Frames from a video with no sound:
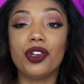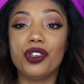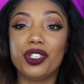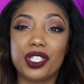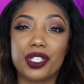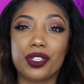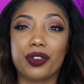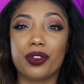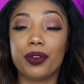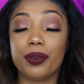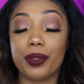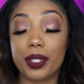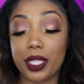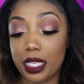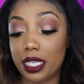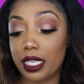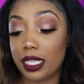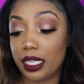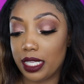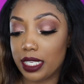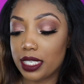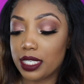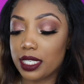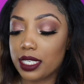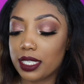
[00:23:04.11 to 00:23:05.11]
disagree with
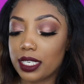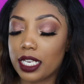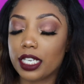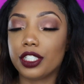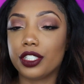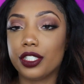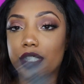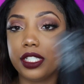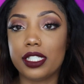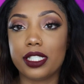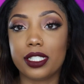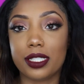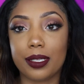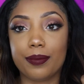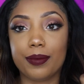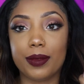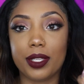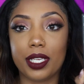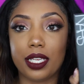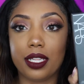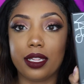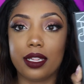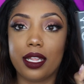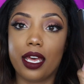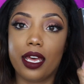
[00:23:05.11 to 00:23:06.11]
it. This is actually
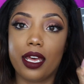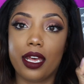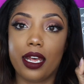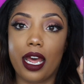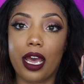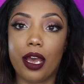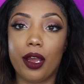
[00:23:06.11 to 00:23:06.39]
something that